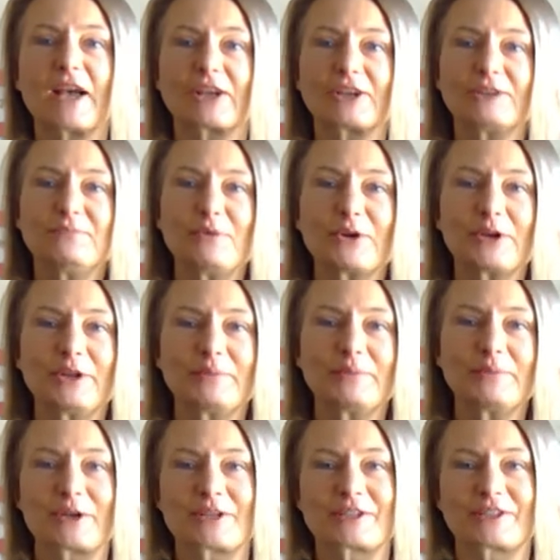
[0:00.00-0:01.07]
Good morning,
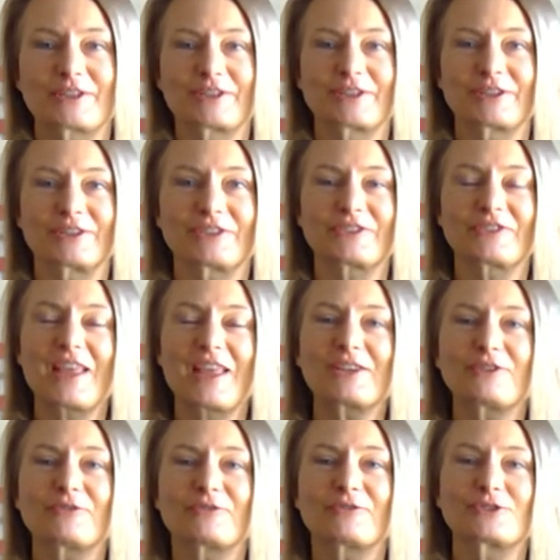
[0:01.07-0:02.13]
boys and girls.
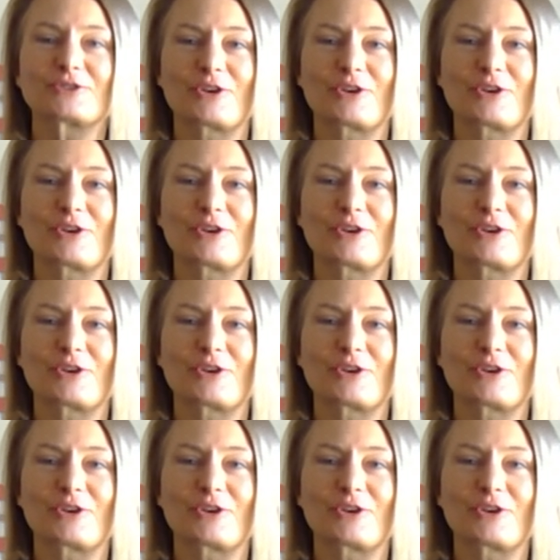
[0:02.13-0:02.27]
Thank you for